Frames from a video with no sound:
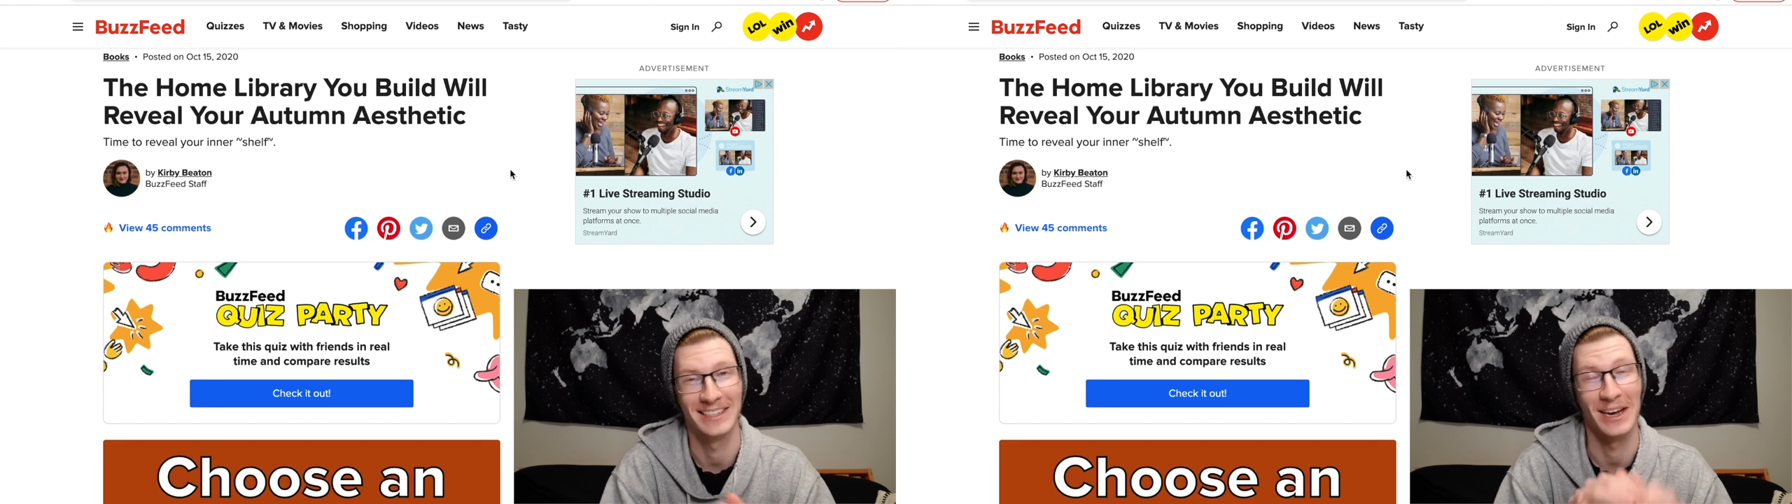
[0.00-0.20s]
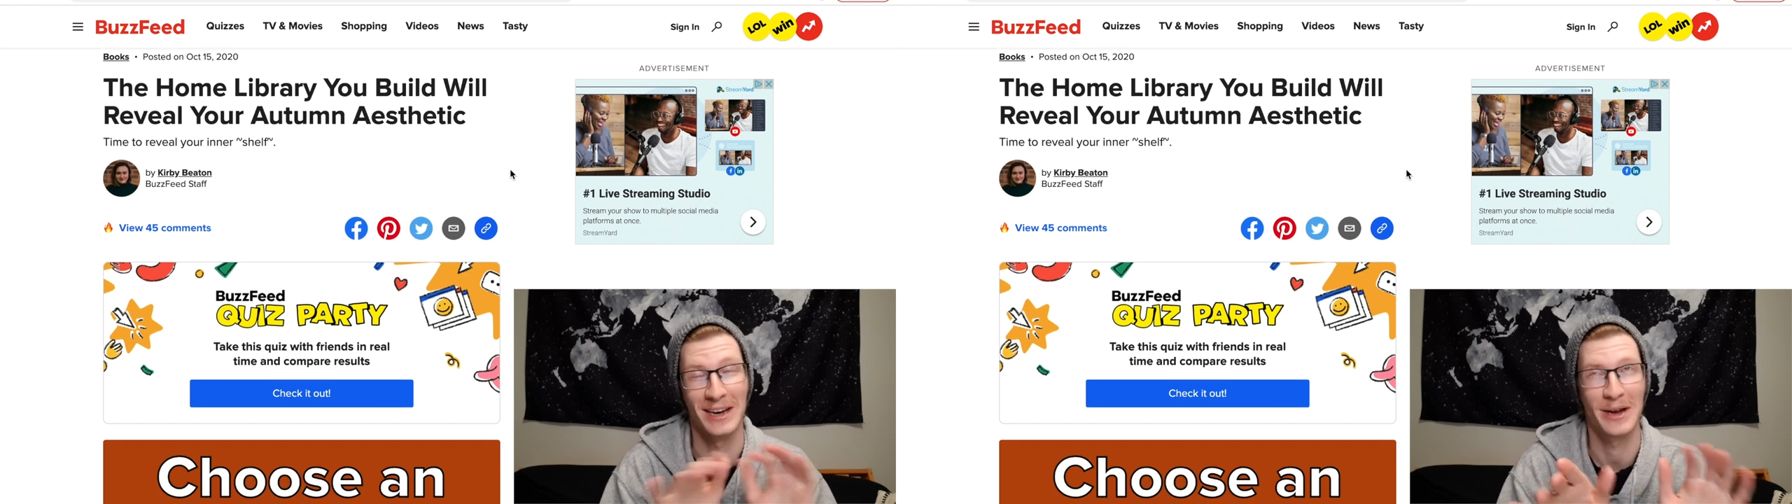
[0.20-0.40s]

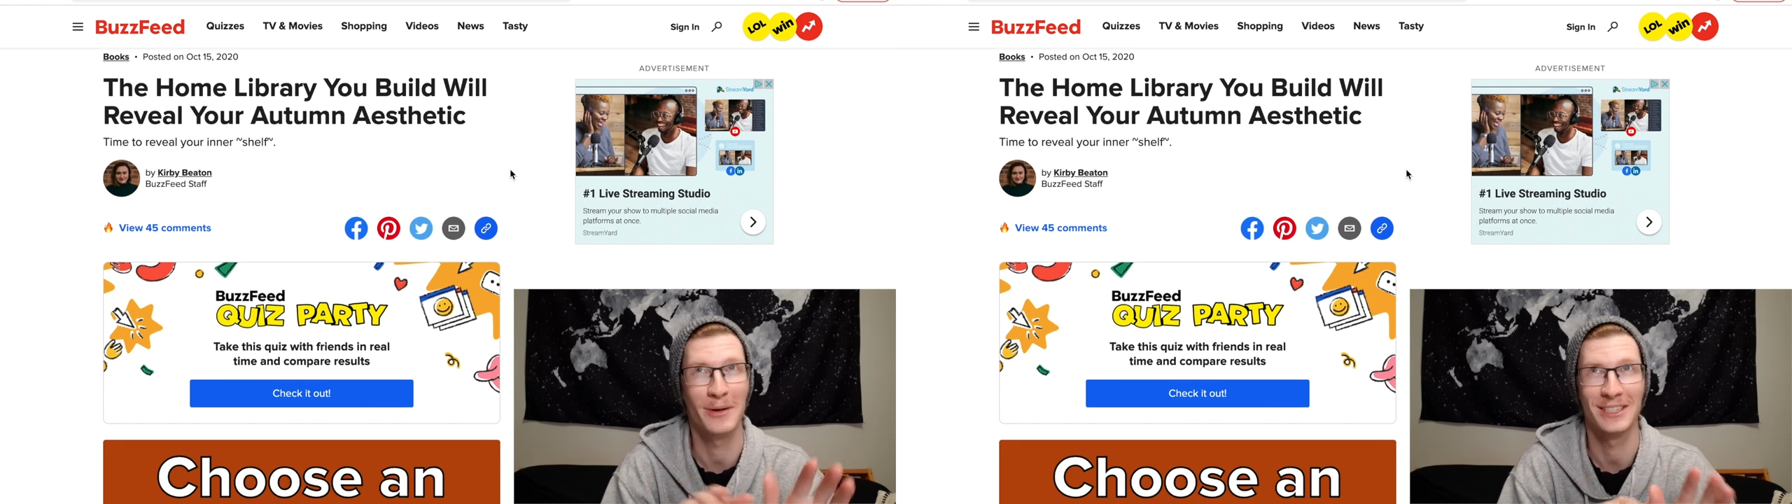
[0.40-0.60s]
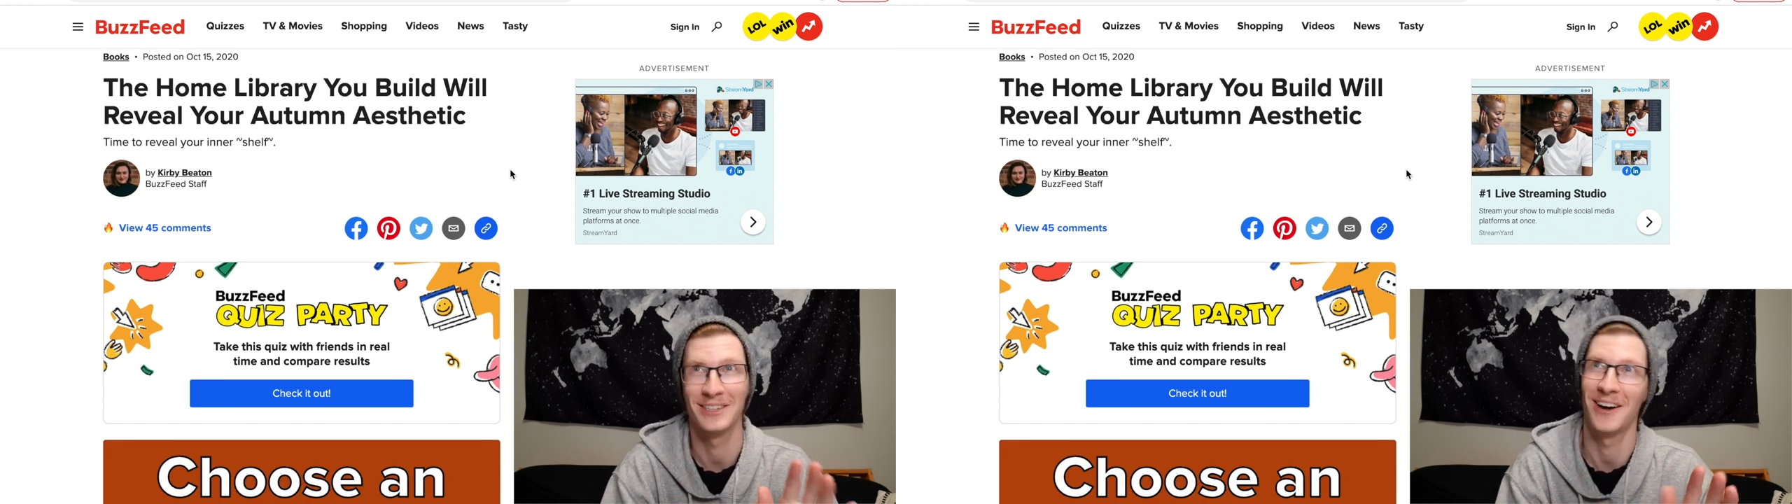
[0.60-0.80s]
Now I know
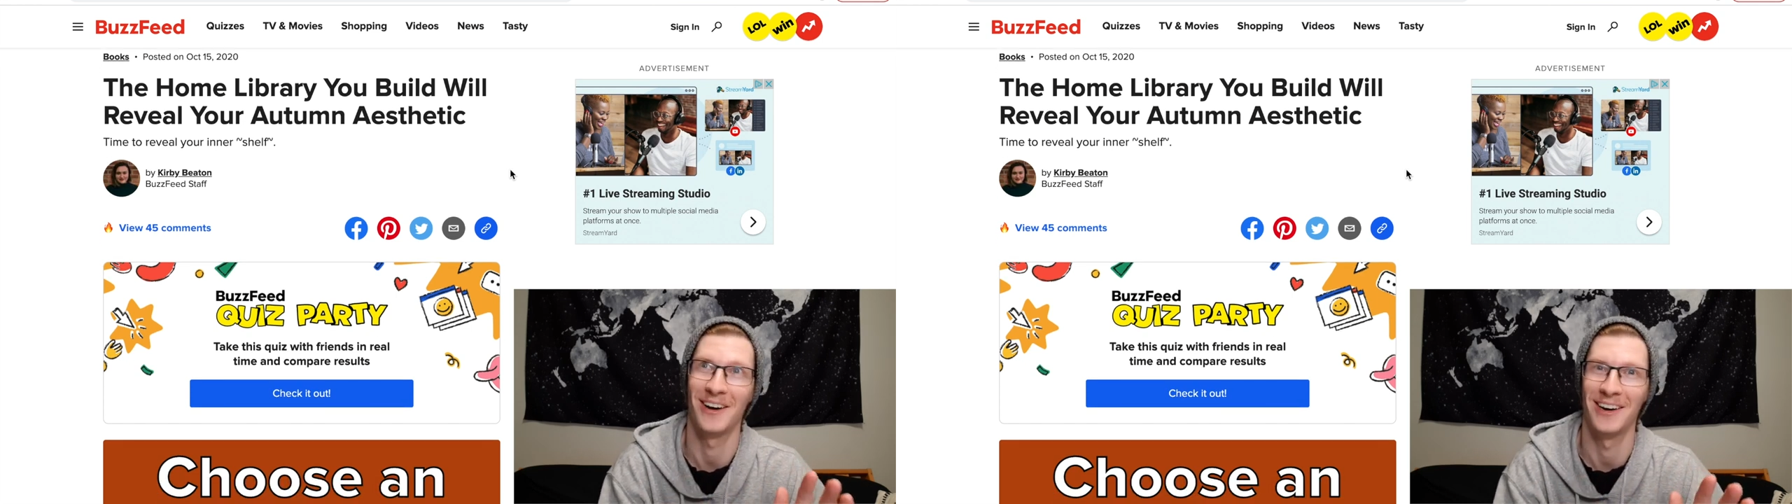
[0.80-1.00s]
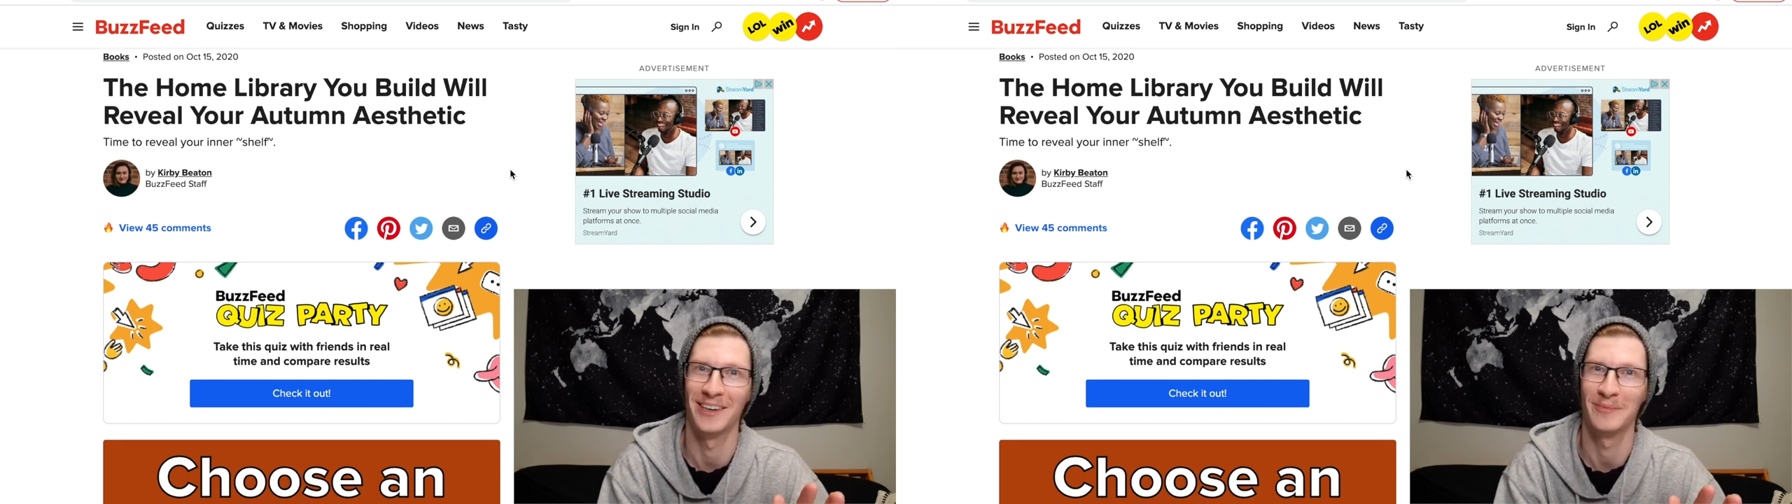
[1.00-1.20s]
it's not
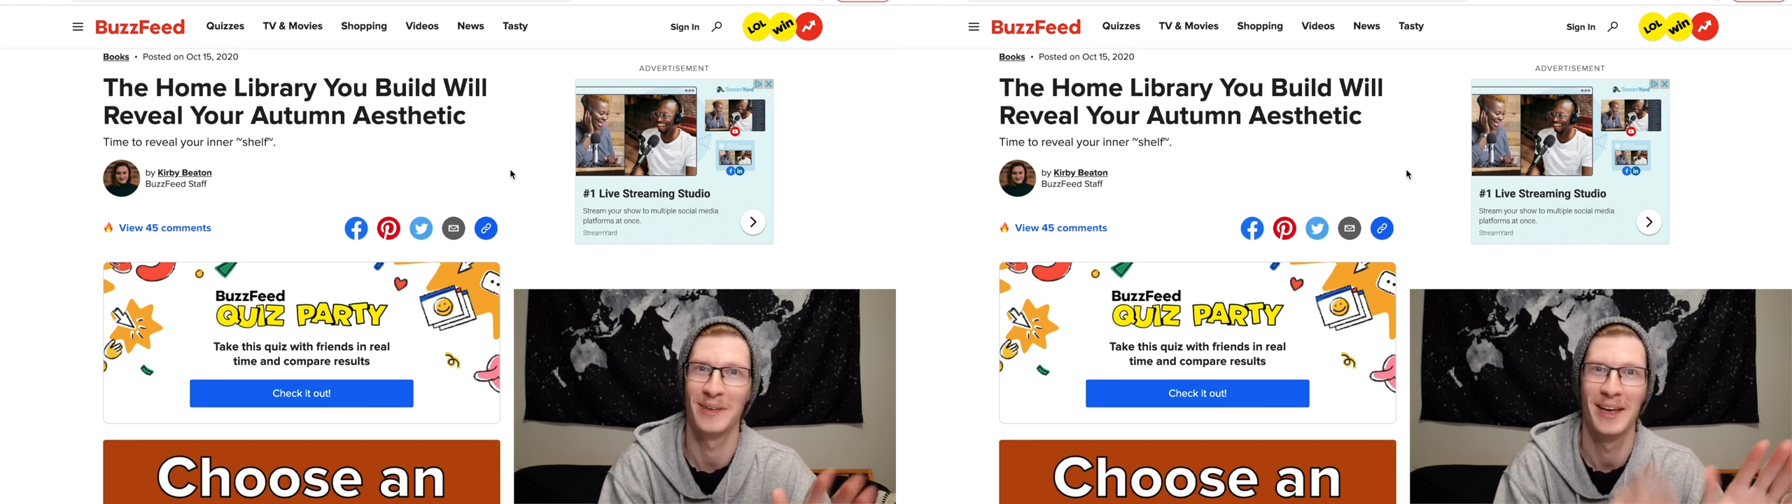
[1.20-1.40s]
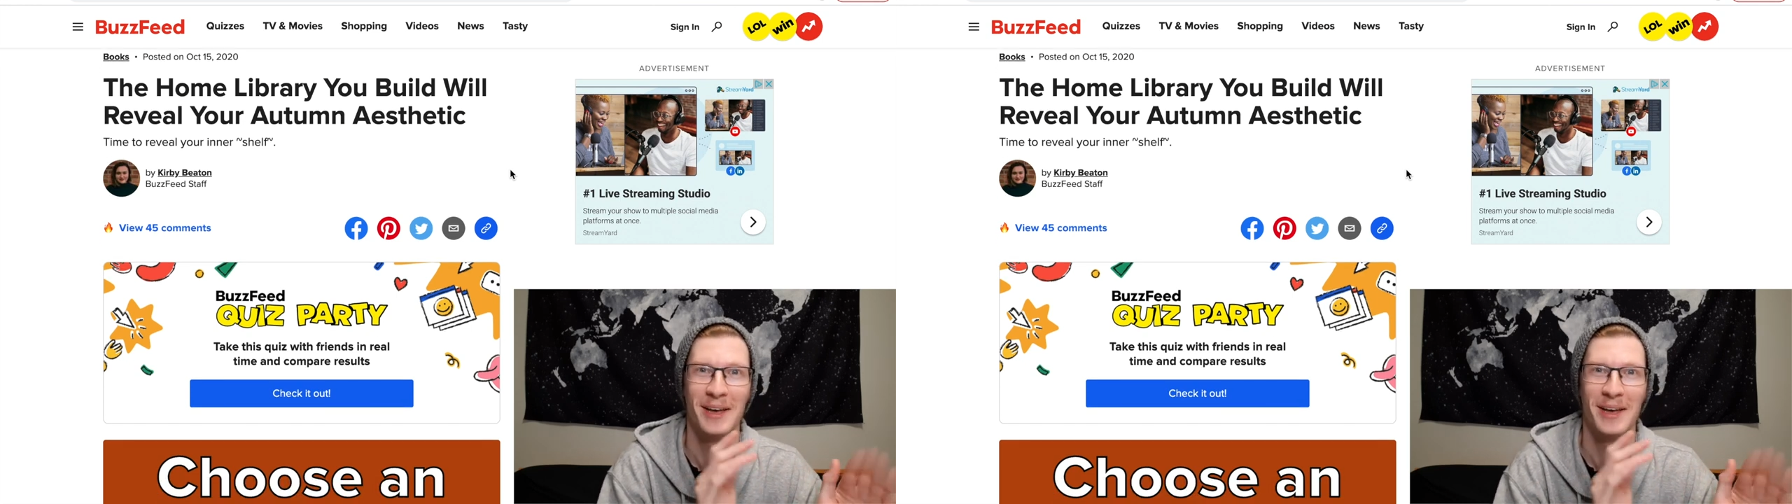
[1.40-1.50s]
autumn,